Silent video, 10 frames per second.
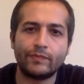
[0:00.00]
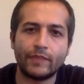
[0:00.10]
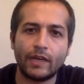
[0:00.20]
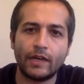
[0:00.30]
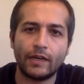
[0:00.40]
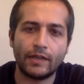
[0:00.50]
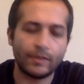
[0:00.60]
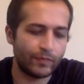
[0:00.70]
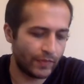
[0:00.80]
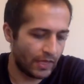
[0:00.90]

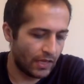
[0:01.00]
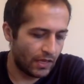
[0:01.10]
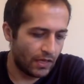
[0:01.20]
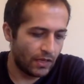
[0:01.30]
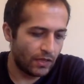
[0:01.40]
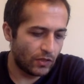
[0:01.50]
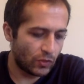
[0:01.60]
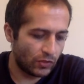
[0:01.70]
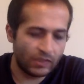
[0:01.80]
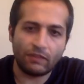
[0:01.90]
So
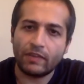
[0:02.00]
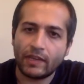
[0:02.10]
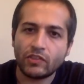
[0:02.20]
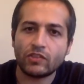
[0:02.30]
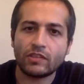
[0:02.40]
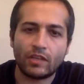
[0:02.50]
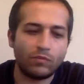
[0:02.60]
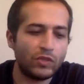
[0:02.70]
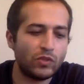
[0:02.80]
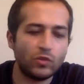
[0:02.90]
the deviation can
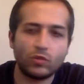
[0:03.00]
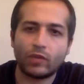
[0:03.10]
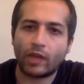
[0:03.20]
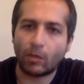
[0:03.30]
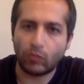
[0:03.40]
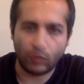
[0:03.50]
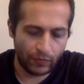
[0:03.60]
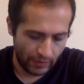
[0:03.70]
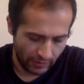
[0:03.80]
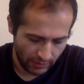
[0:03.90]
be due to a couple of
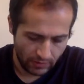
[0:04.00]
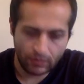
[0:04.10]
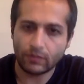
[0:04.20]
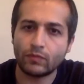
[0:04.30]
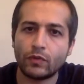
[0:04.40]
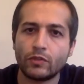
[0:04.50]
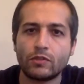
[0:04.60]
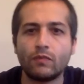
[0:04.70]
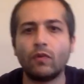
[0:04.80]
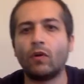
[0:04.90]
things. First
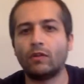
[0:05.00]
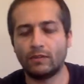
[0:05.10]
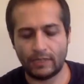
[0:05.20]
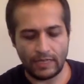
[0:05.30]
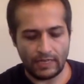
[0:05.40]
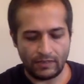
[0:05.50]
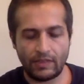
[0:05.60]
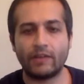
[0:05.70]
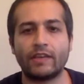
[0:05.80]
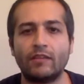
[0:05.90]
of all,
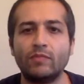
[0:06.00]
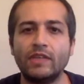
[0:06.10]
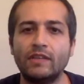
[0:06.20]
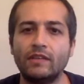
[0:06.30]
there can be